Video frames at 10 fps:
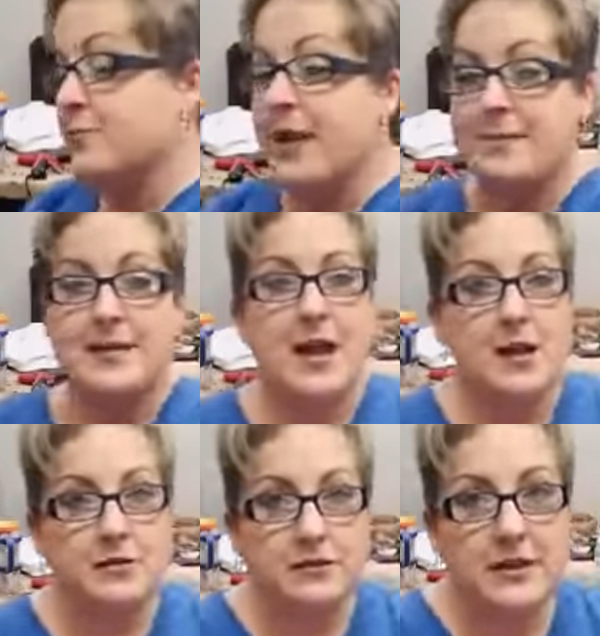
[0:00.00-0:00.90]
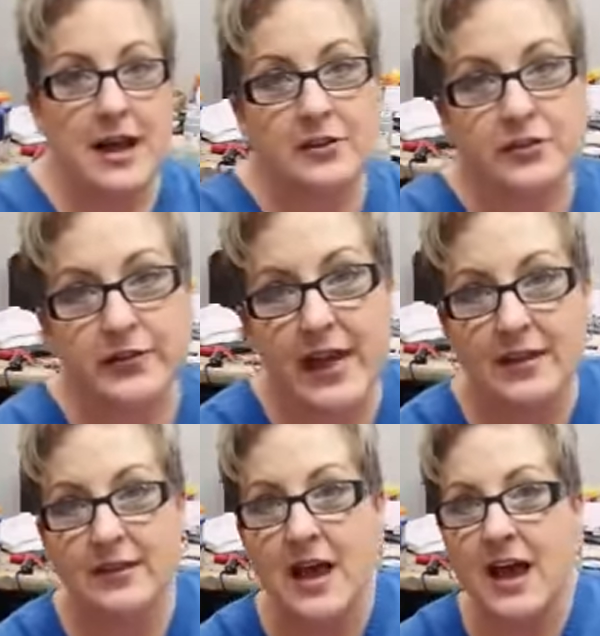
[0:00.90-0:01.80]
maybe I'll do
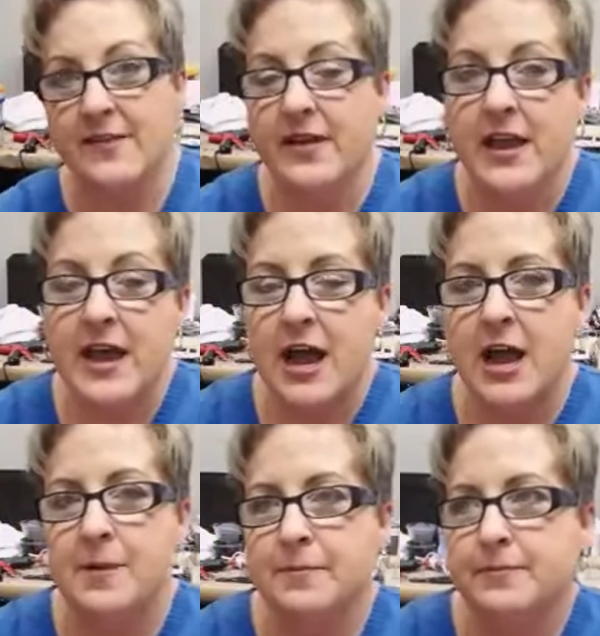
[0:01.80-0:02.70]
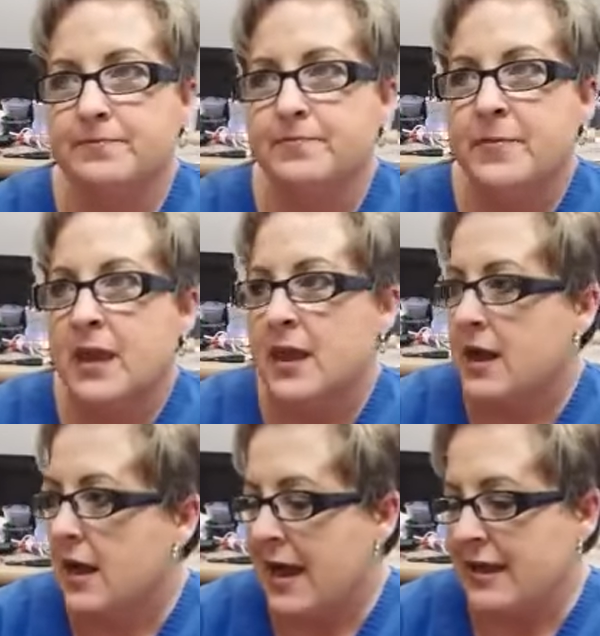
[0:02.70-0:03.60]
that live.
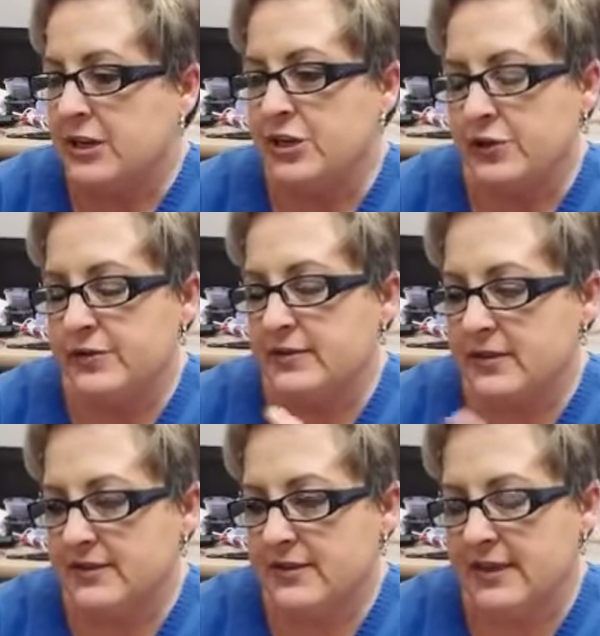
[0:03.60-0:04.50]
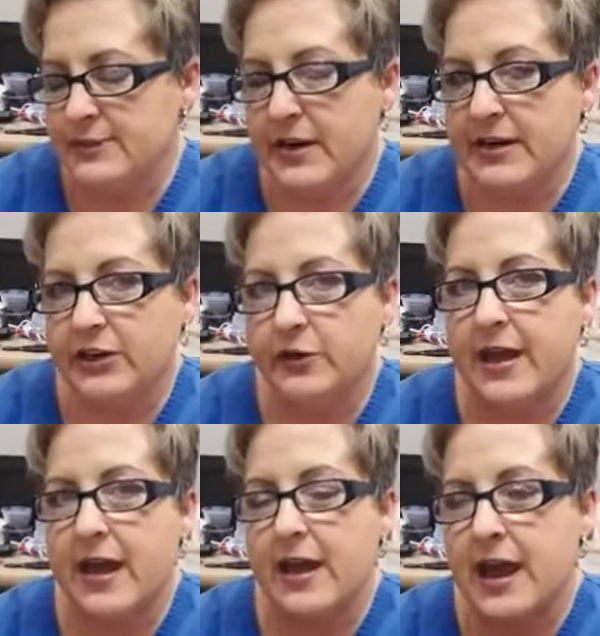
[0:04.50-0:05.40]
I can use the sea spray to do
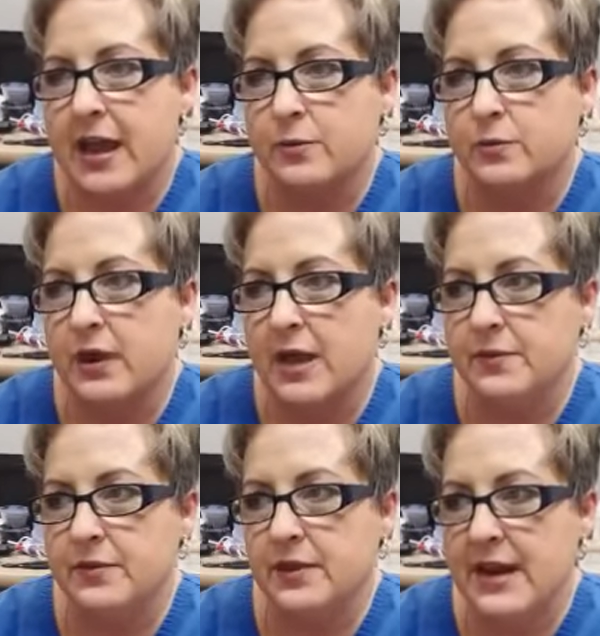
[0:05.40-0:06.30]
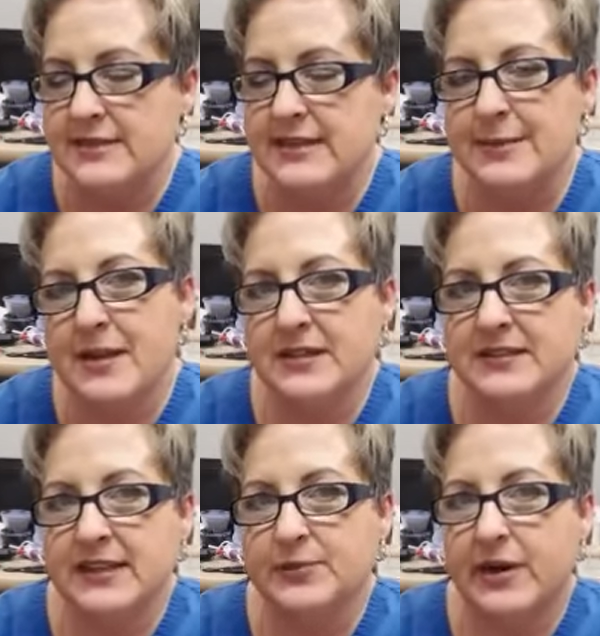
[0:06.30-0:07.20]
that. The nice thing about the
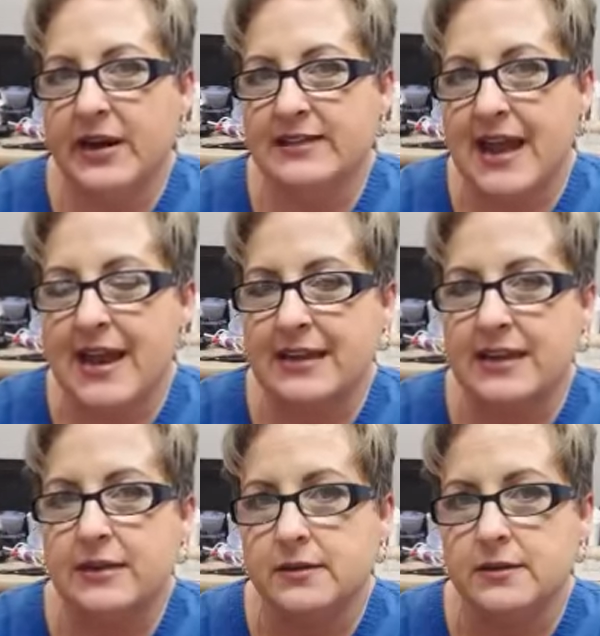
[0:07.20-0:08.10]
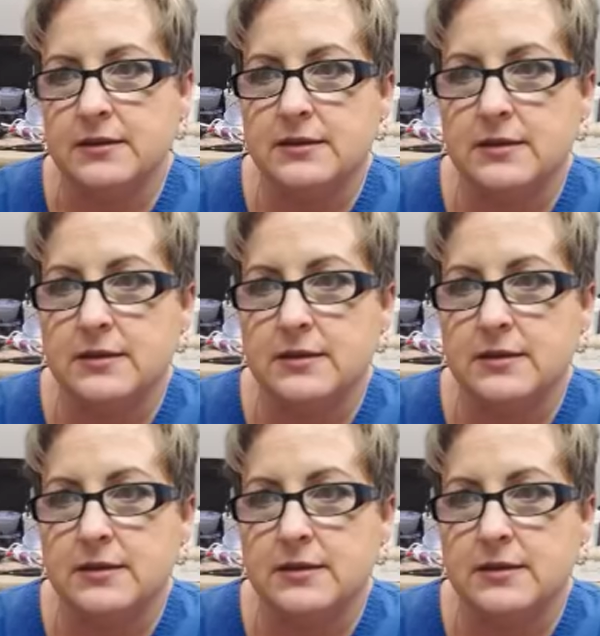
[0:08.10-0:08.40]
sea spray is I can